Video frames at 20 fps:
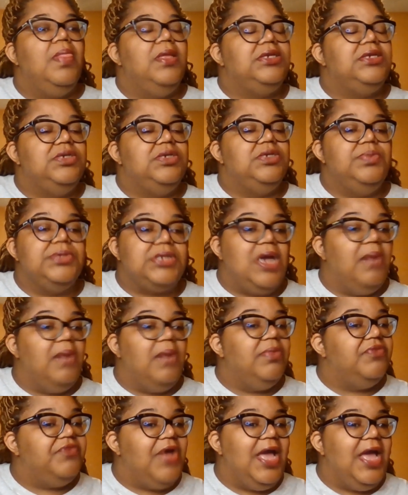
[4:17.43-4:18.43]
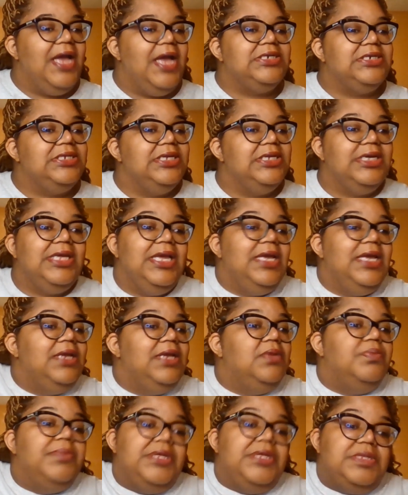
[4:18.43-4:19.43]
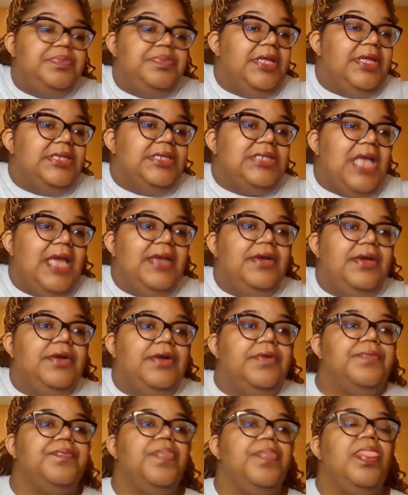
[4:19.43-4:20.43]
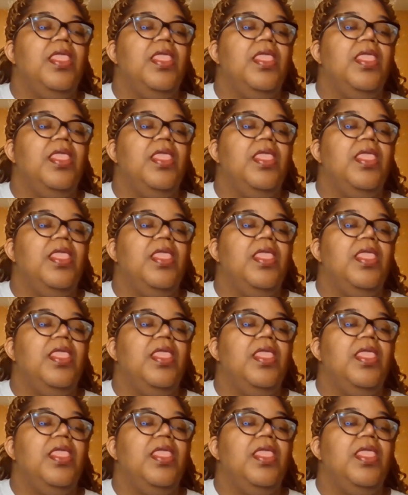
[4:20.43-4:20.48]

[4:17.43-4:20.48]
she was coming for Ashley again, misplaced anger.